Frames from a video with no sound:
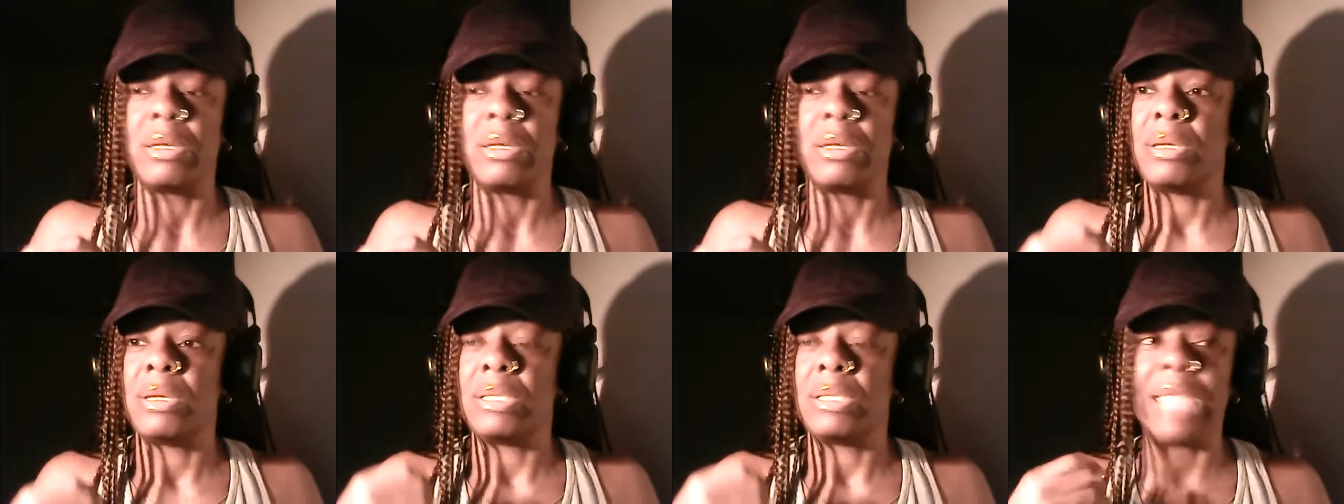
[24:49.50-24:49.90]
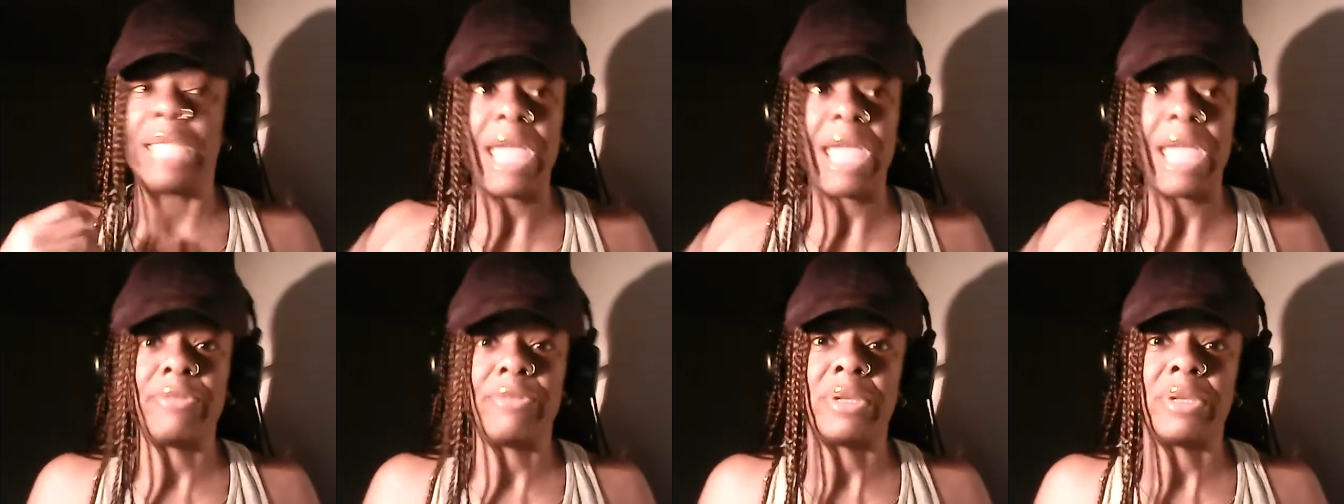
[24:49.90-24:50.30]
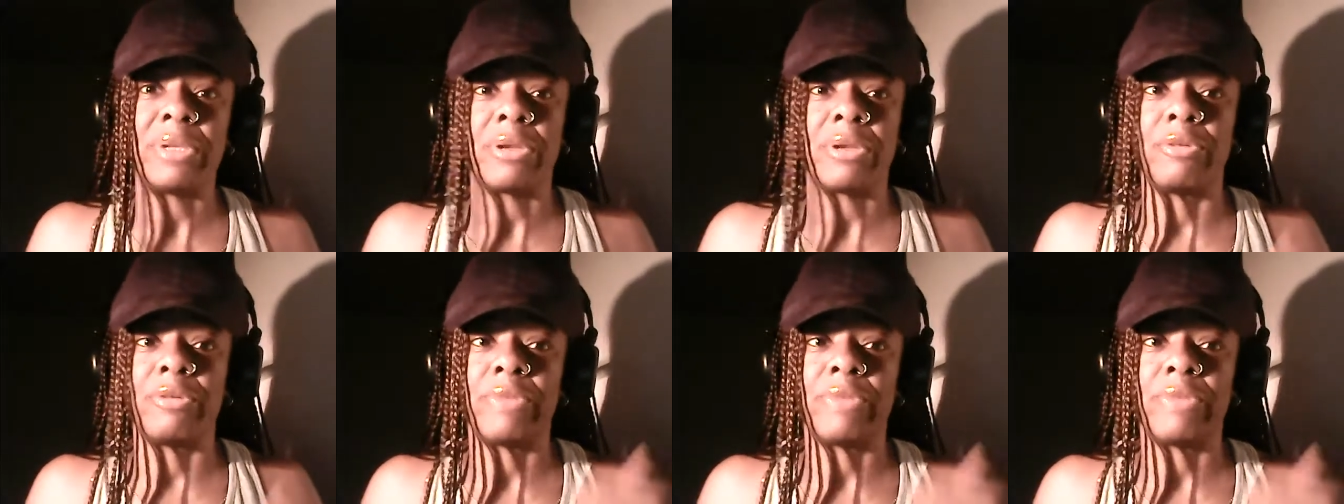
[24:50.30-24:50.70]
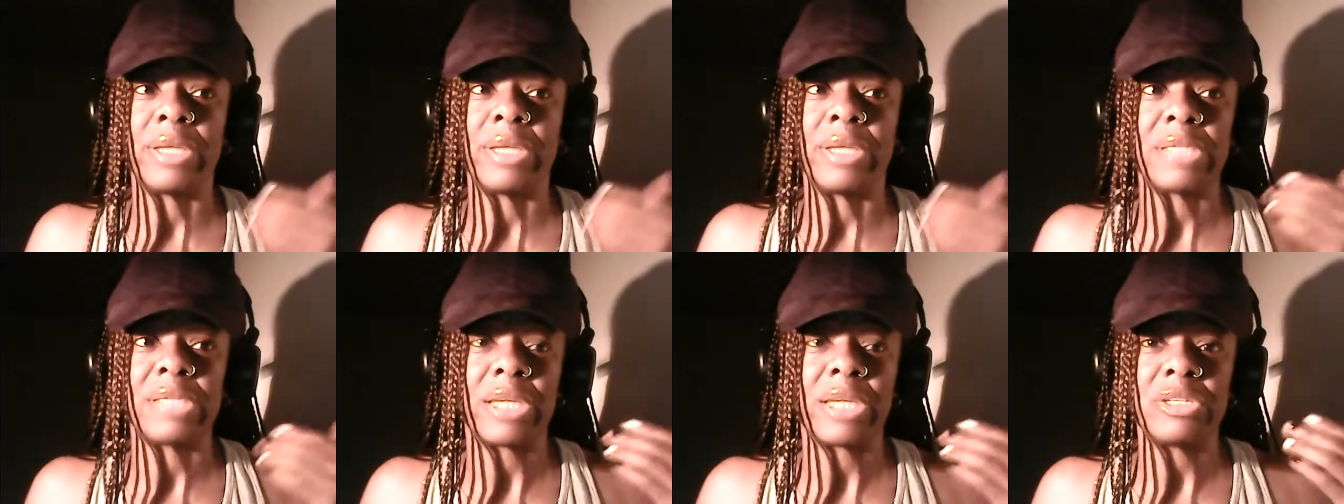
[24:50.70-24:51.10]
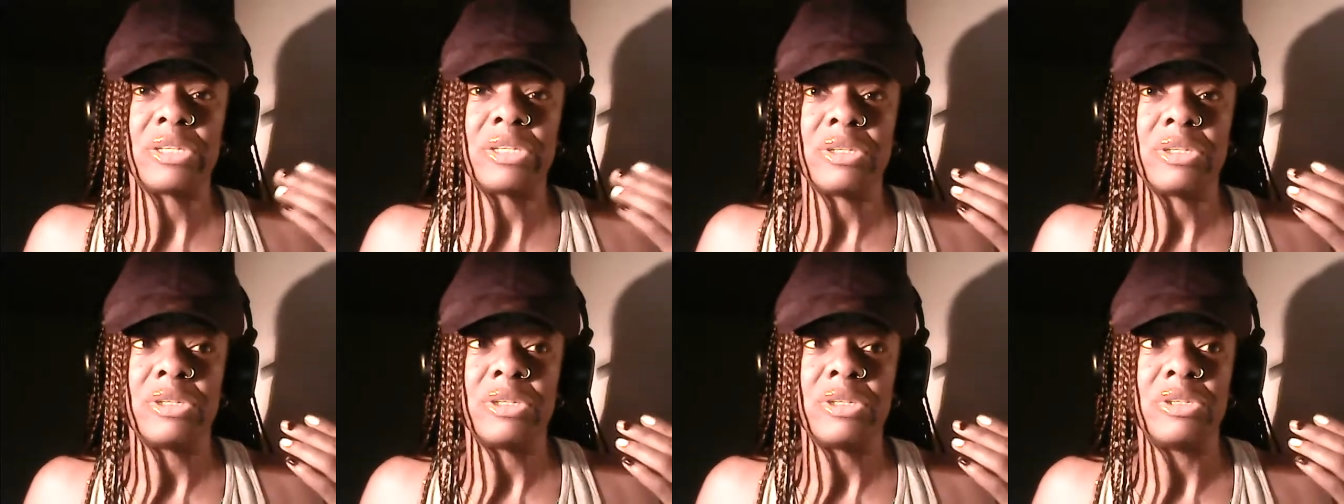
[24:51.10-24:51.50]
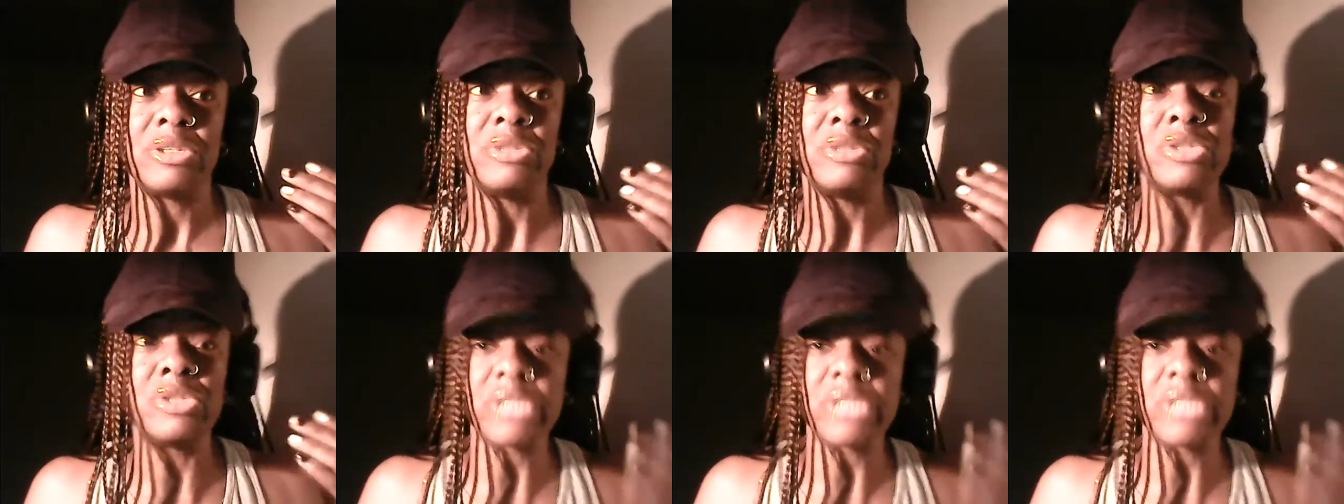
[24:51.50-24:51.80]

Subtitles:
laughing in her face, like, you